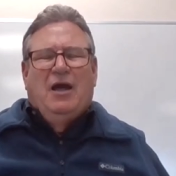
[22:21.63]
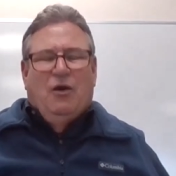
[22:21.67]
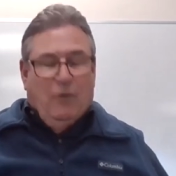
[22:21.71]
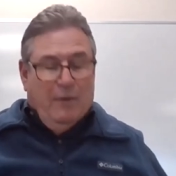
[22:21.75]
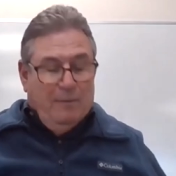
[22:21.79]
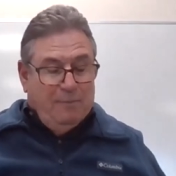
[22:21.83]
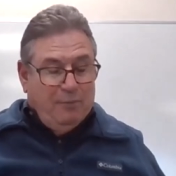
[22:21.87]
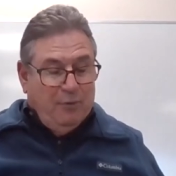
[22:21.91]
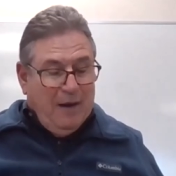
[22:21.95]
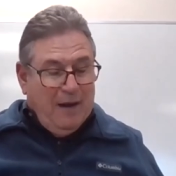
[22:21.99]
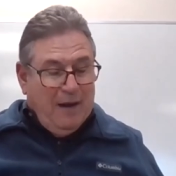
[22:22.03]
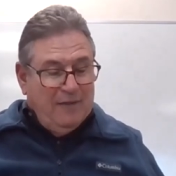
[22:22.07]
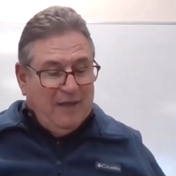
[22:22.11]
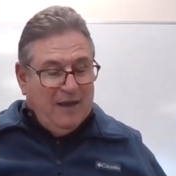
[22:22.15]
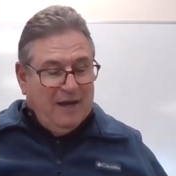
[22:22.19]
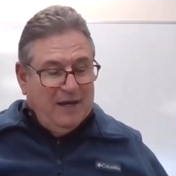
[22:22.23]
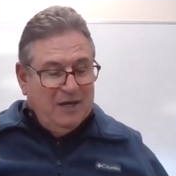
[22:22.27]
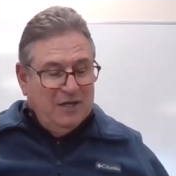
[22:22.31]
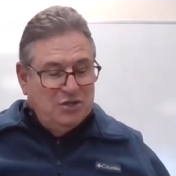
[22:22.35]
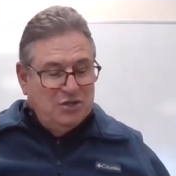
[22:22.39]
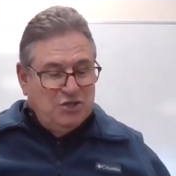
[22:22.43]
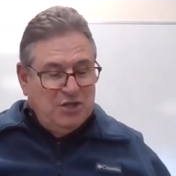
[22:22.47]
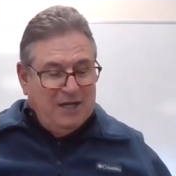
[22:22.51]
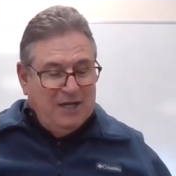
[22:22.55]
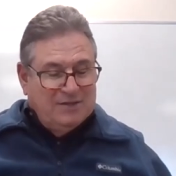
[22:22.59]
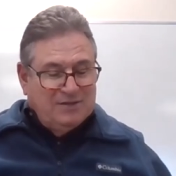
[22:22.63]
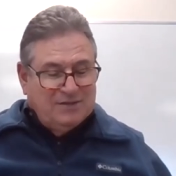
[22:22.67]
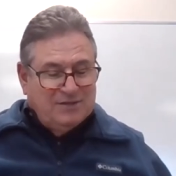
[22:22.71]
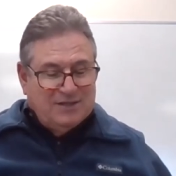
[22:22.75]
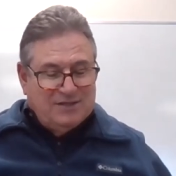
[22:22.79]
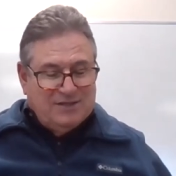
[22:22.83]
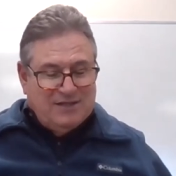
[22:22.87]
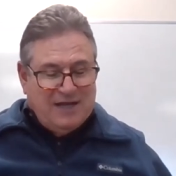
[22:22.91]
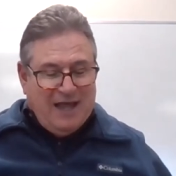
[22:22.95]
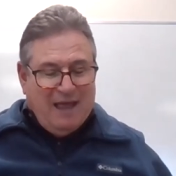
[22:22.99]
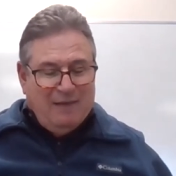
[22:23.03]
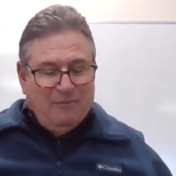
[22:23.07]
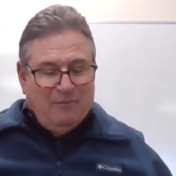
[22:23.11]
We pray that in
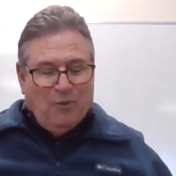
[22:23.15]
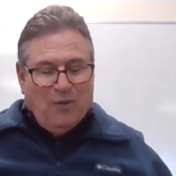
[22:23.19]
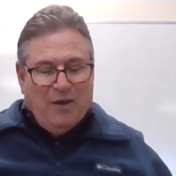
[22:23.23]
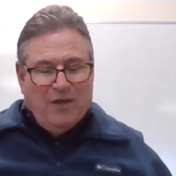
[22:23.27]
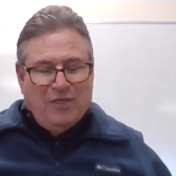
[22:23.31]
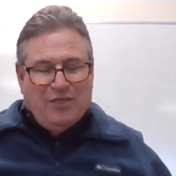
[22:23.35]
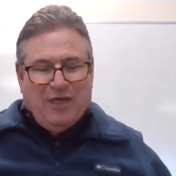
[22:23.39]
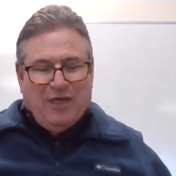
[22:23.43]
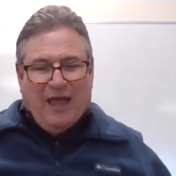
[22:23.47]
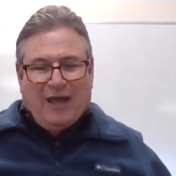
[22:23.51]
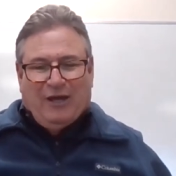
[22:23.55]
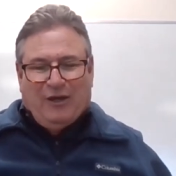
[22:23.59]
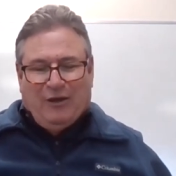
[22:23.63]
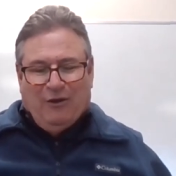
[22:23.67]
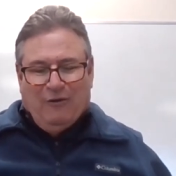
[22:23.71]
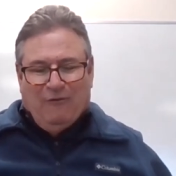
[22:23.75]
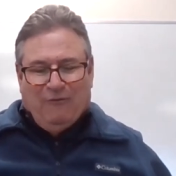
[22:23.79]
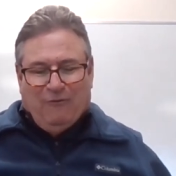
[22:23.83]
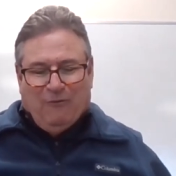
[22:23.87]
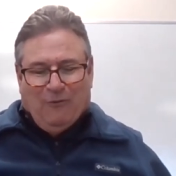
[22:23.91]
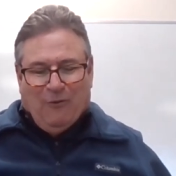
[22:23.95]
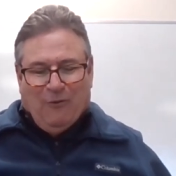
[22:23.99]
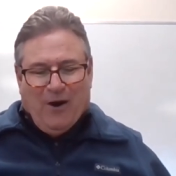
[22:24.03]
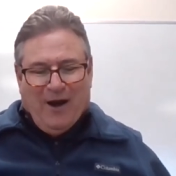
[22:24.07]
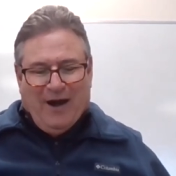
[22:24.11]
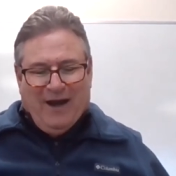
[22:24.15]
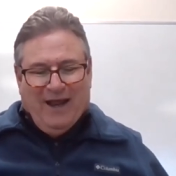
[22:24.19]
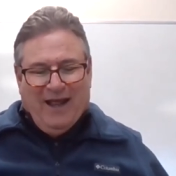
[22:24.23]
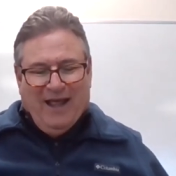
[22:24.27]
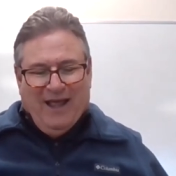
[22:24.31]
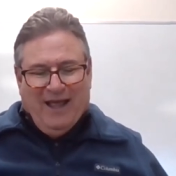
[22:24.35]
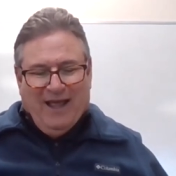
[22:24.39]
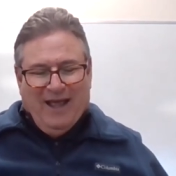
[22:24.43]
Jesus' name and we thank you for it.